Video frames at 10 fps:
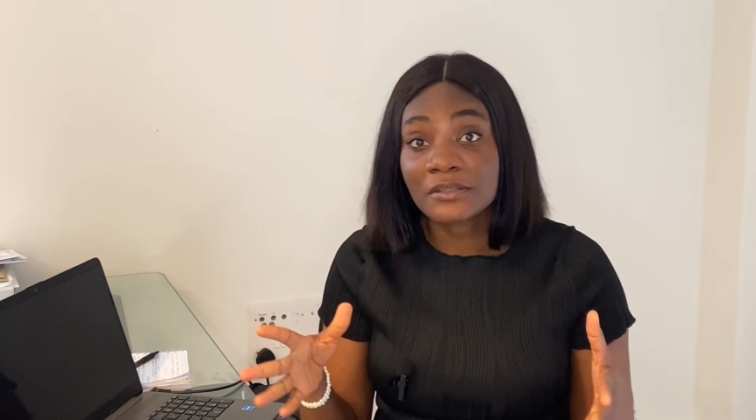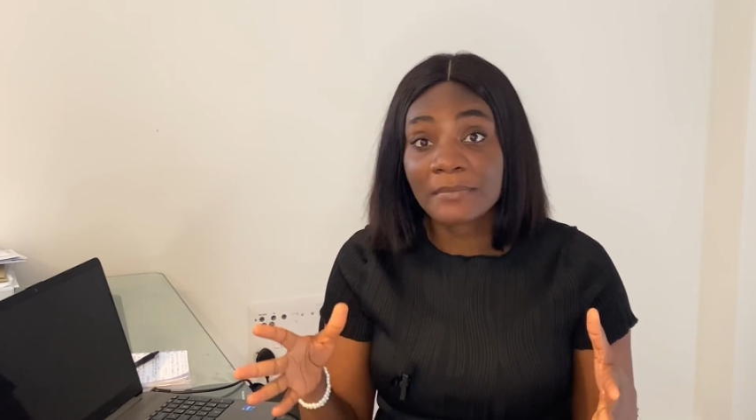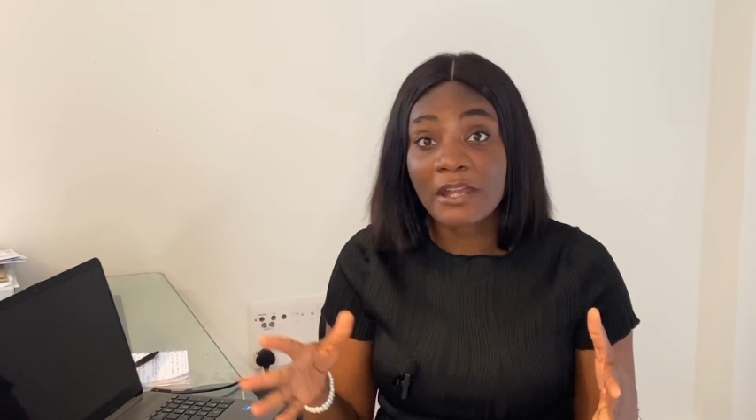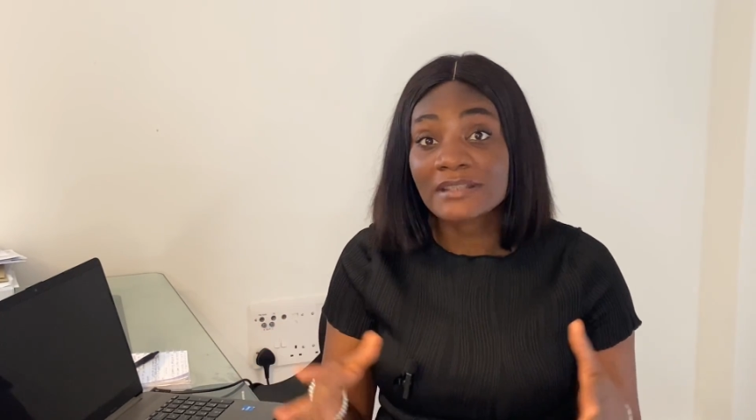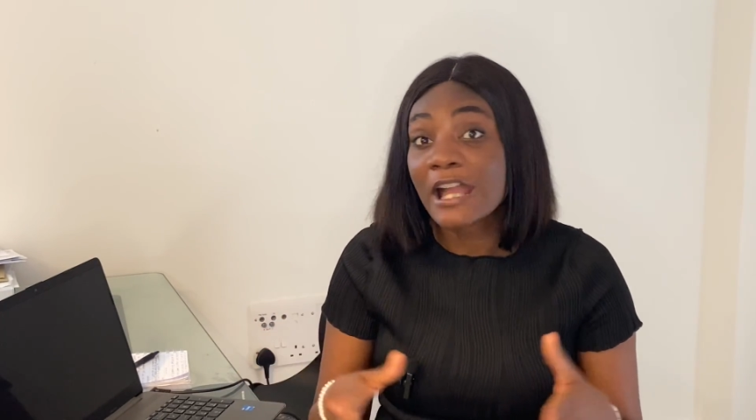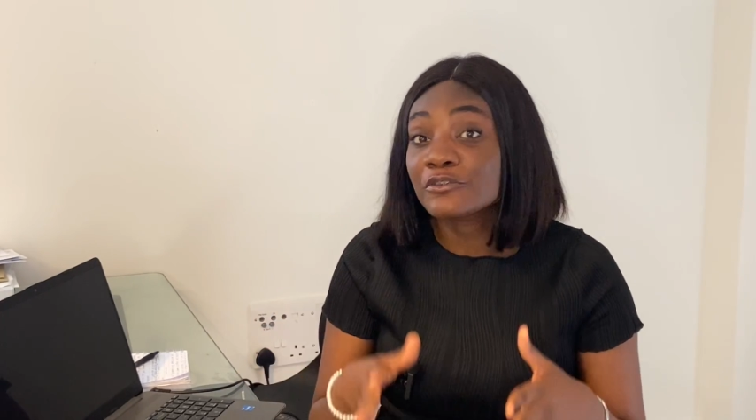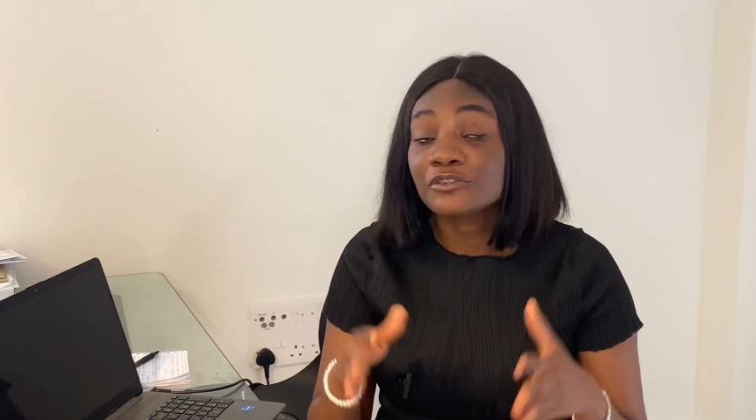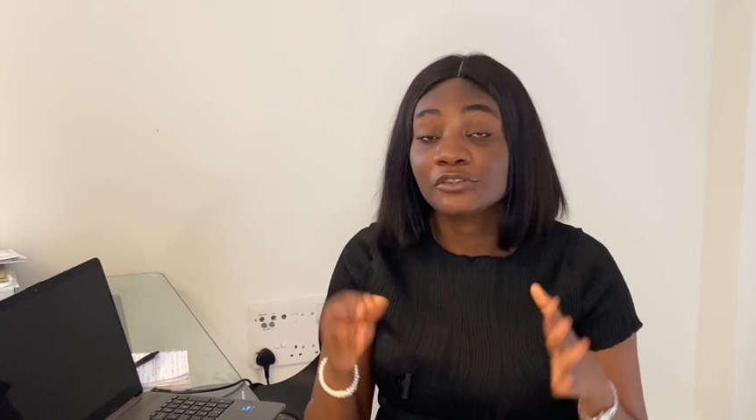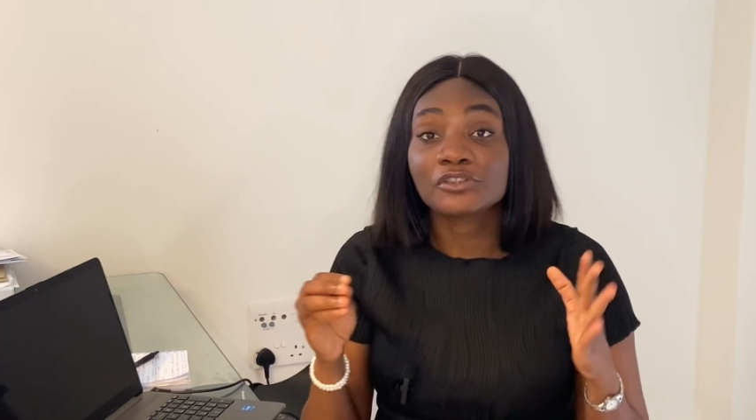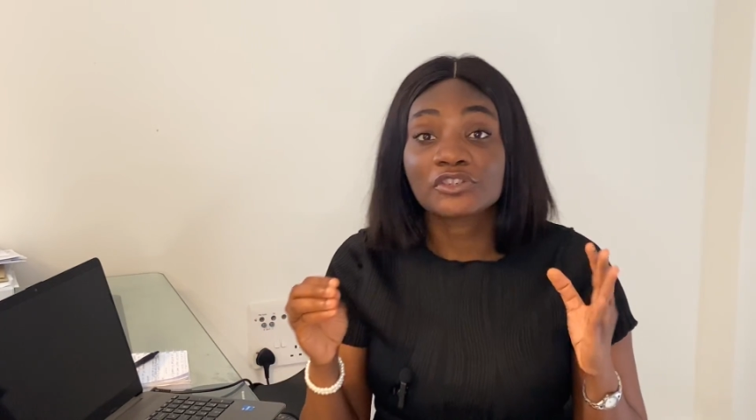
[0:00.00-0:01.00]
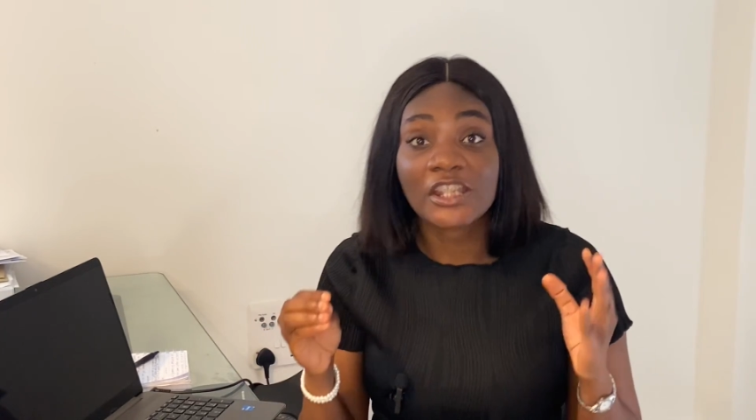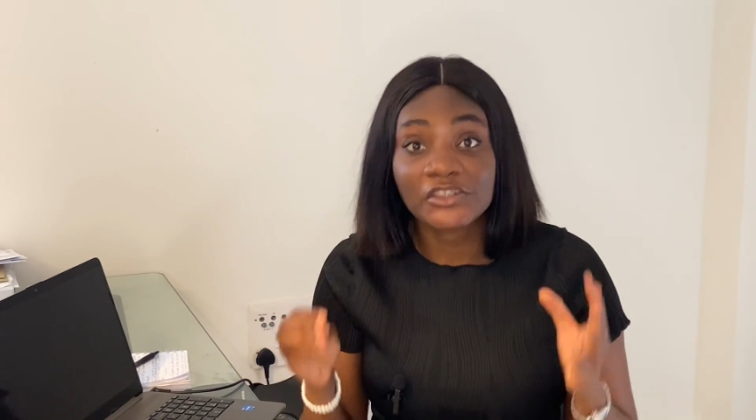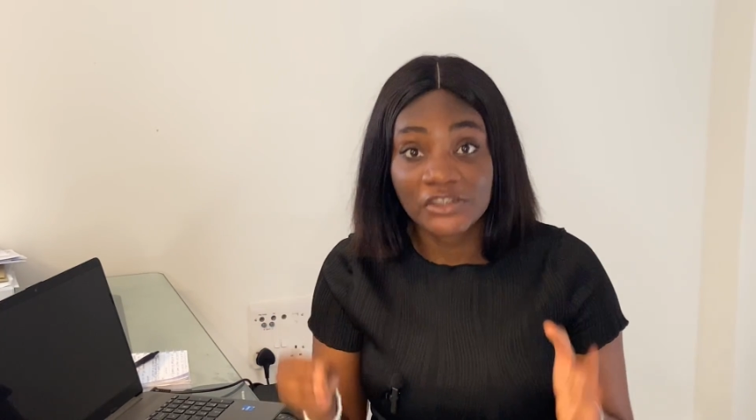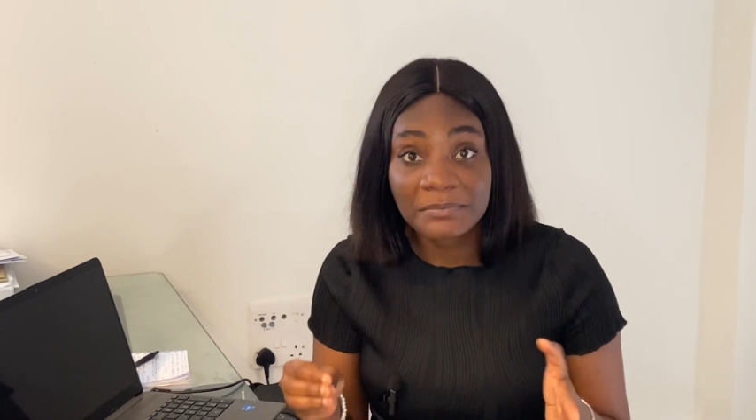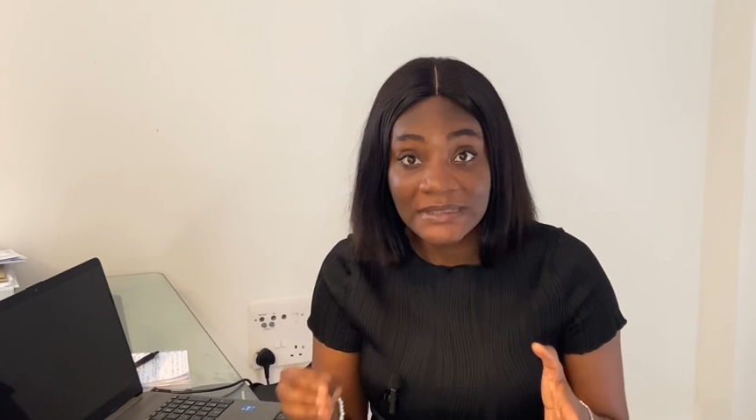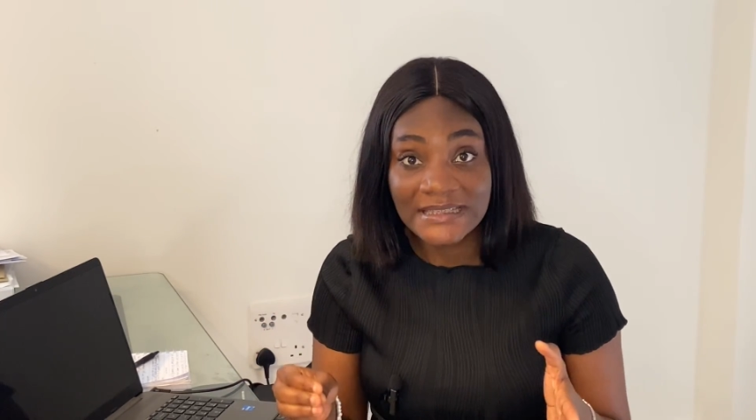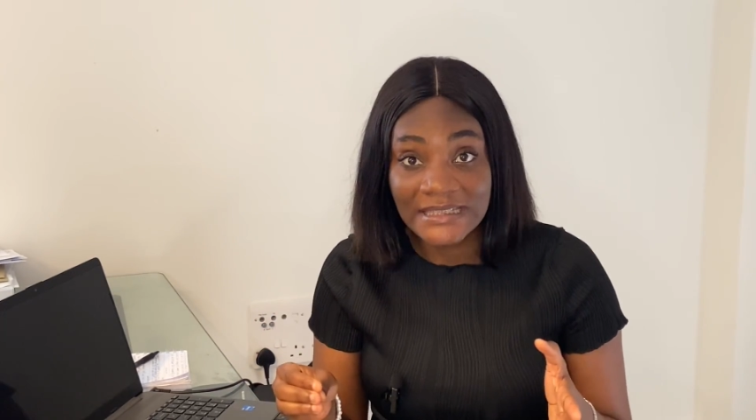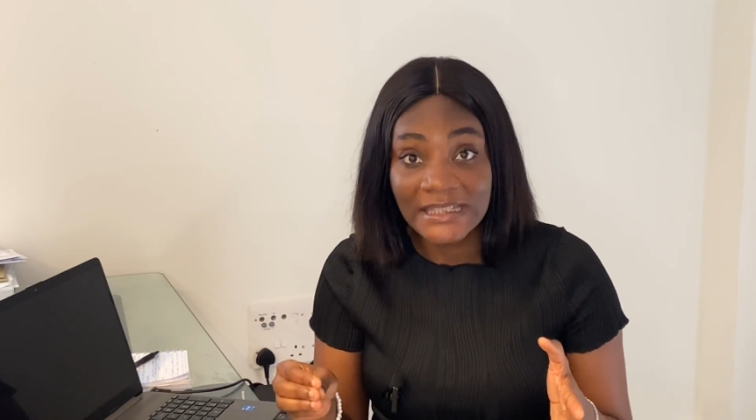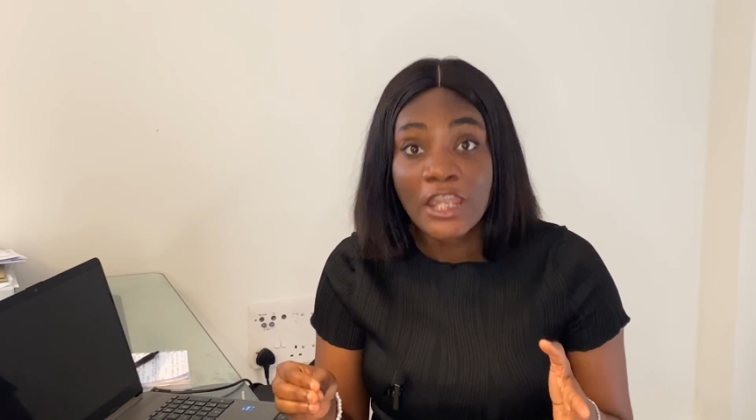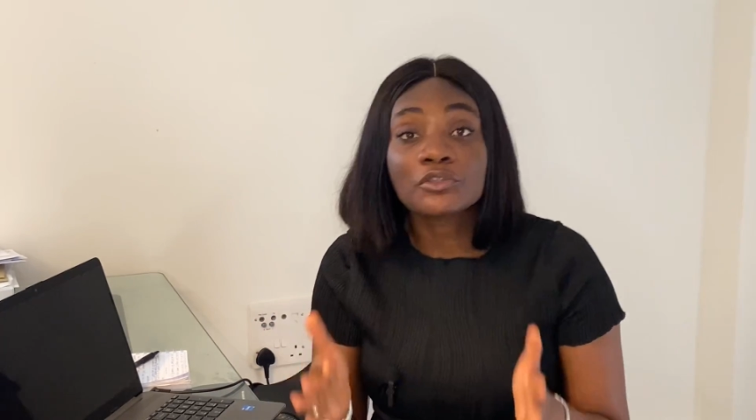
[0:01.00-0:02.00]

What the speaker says: about how to use ChatGPT